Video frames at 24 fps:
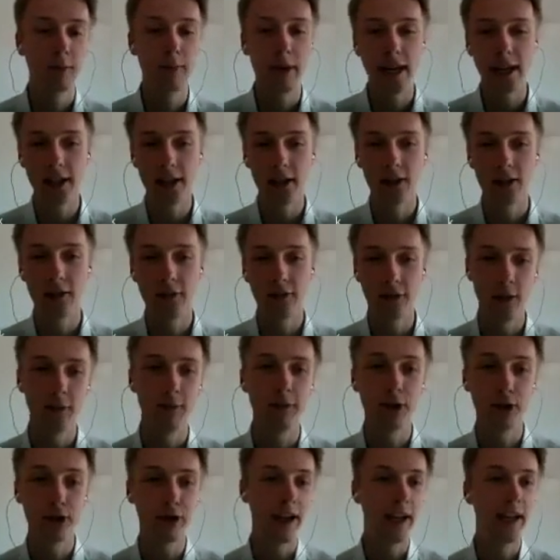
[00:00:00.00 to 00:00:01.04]
back in
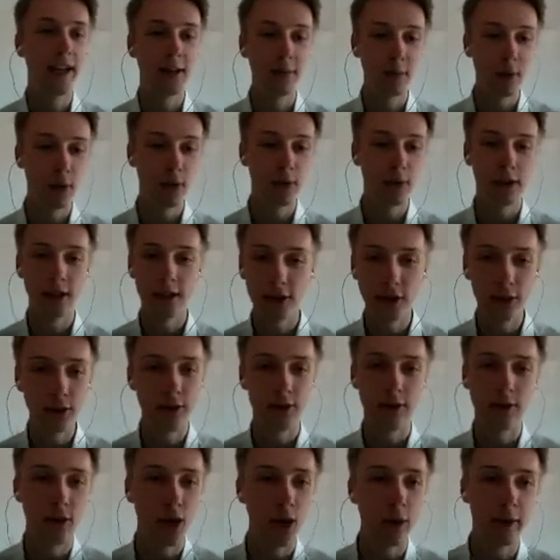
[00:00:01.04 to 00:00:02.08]
from training mode into
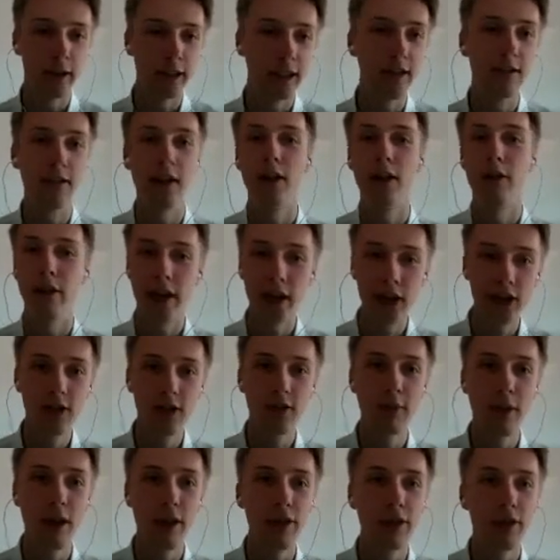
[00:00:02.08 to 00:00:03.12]
the normal evaluation
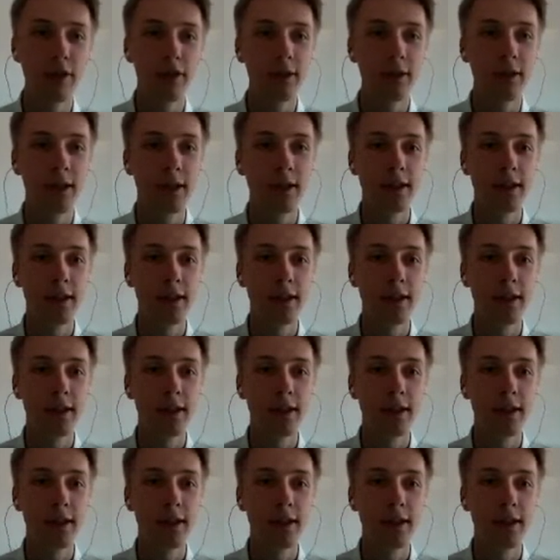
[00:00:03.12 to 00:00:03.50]
method